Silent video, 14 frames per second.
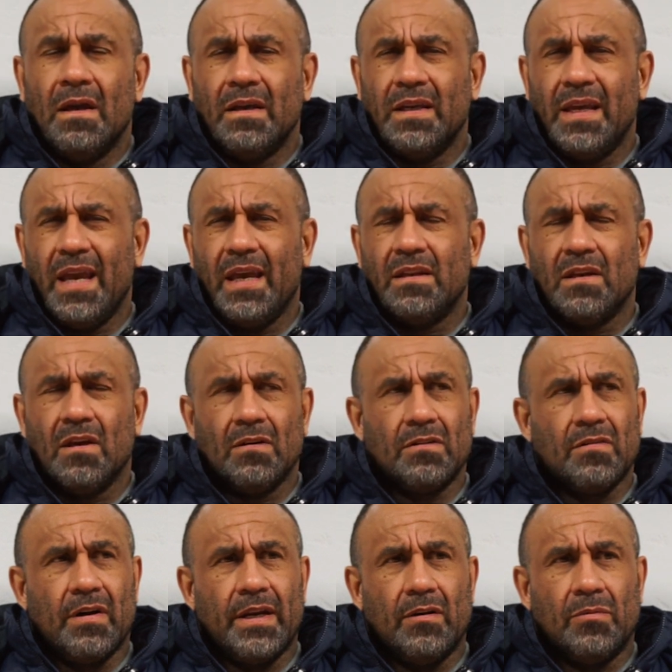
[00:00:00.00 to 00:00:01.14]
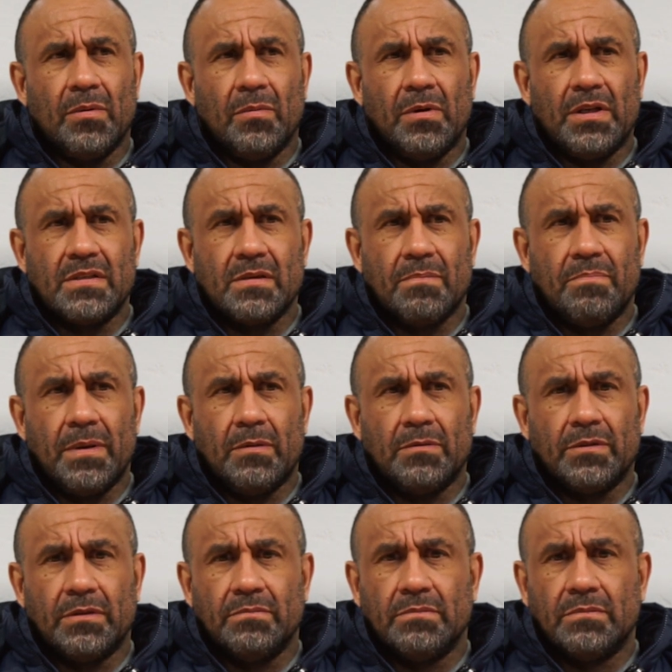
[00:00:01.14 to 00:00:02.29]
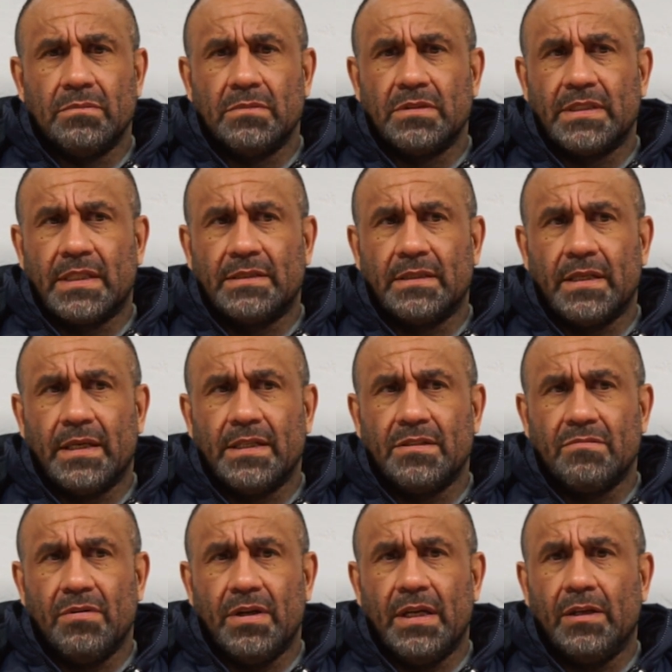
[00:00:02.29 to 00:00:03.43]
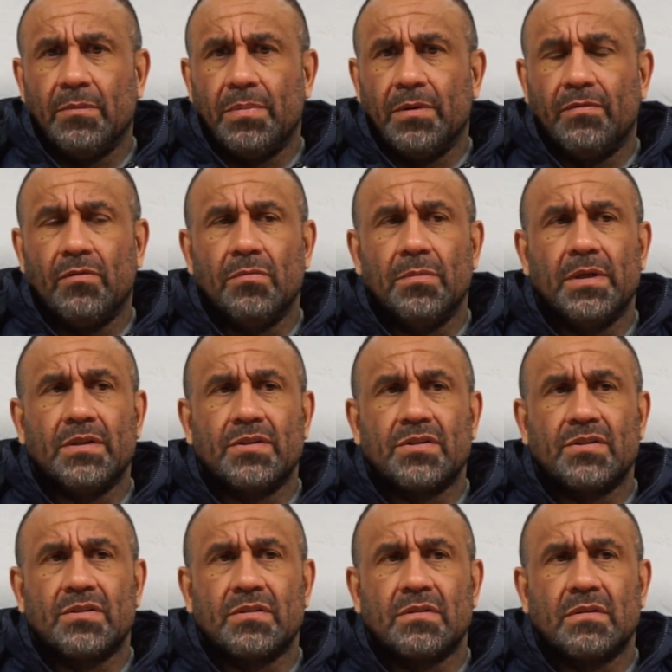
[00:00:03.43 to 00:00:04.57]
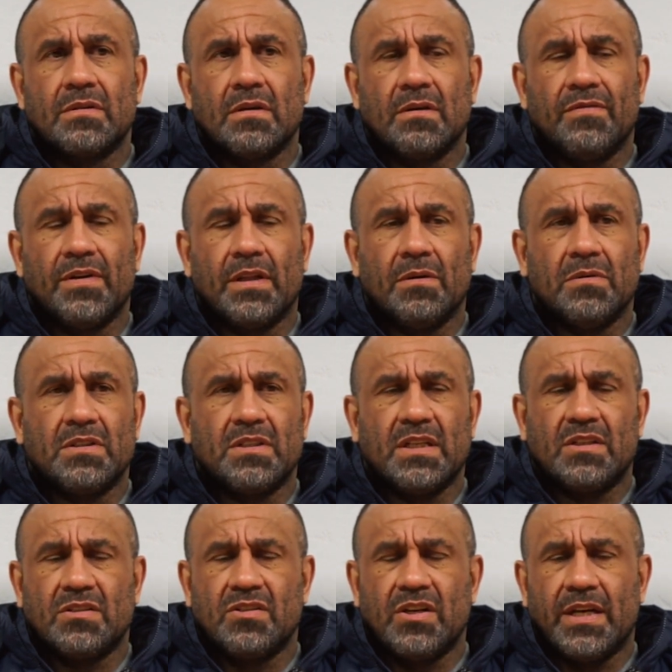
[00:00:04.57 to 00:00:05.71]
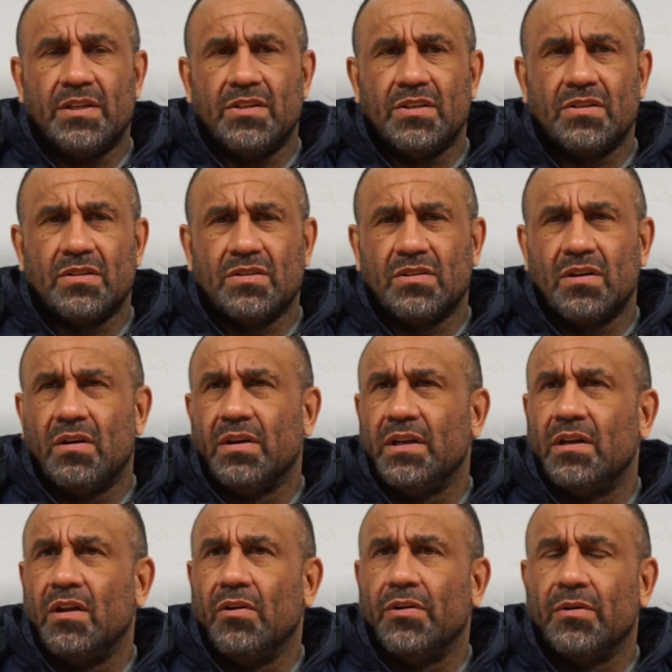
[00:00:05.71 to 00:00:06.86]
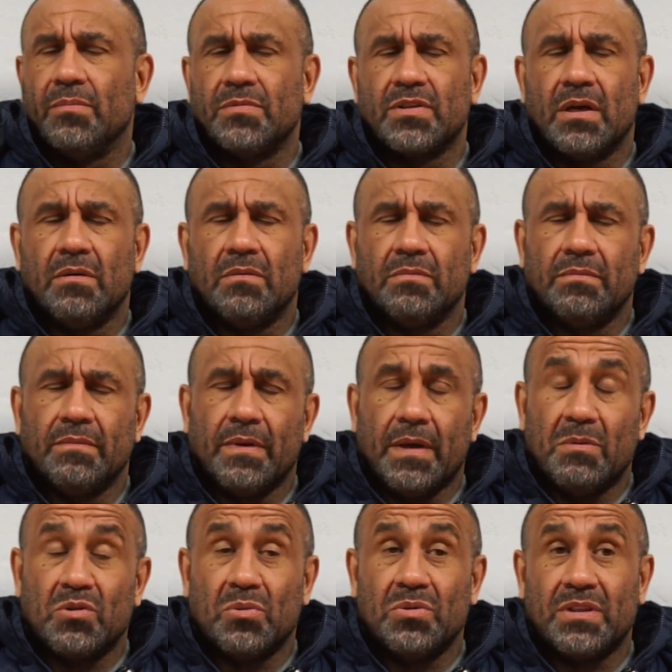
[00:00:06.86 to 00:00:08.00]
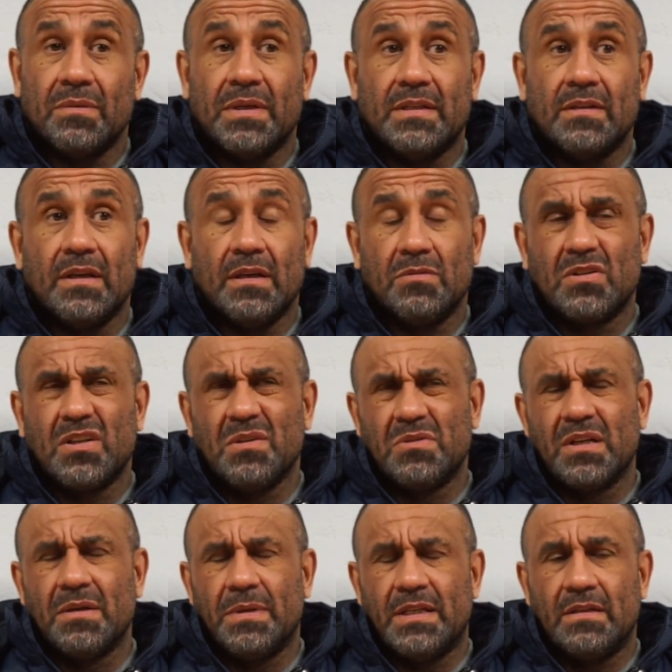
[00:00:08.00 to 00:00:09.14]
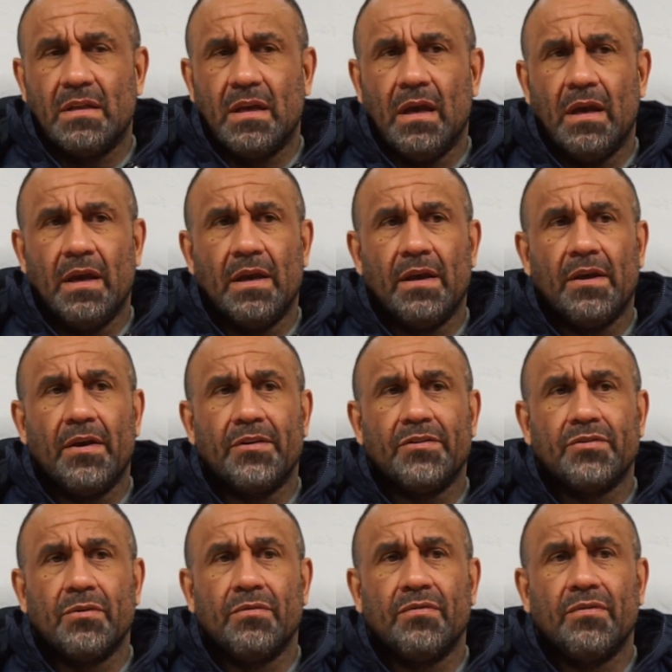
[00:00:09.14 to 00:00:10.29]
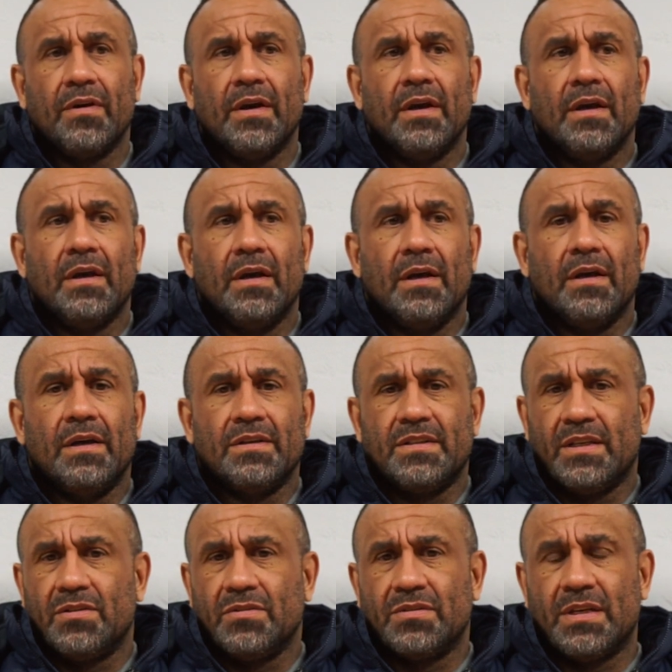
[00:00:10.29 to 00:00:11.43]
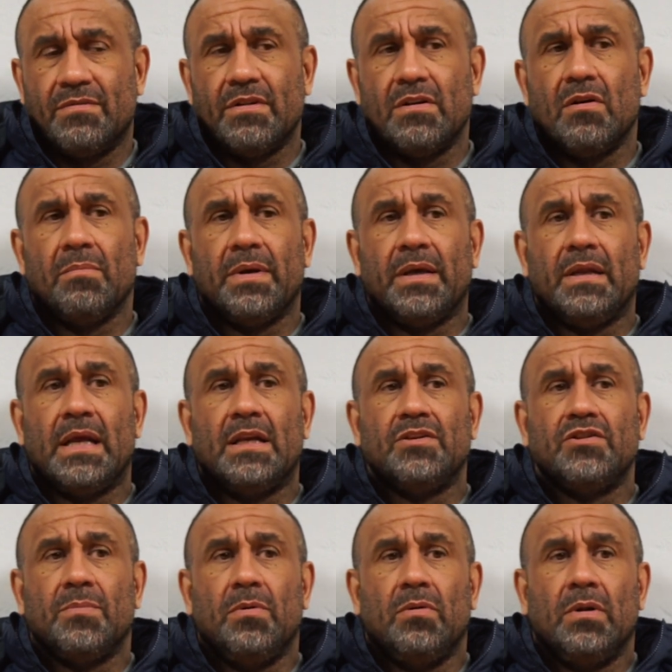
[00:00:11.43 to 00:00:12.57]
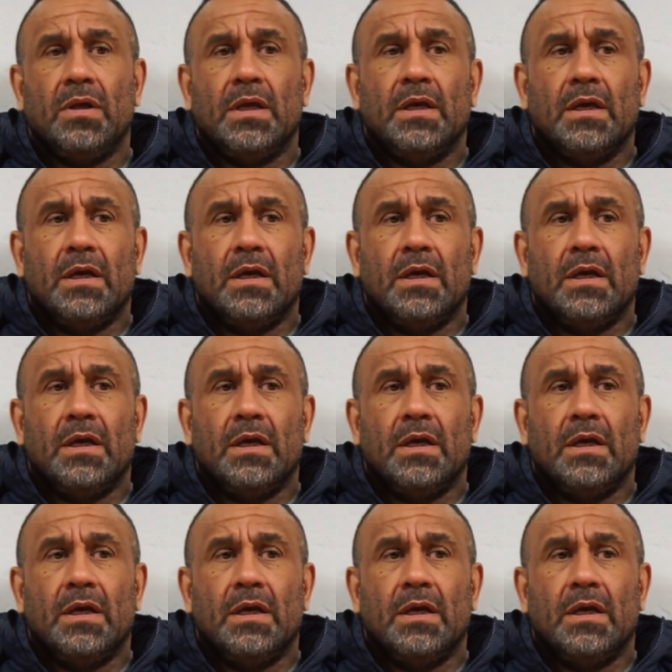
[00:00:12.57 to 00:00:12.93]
Yeah, not great. Look, we wanted to build on Saturday's really good performance. I think there were 6 changes to the starting lineup, so it was always going to be going to be a tough 6 or 7 not being eligible.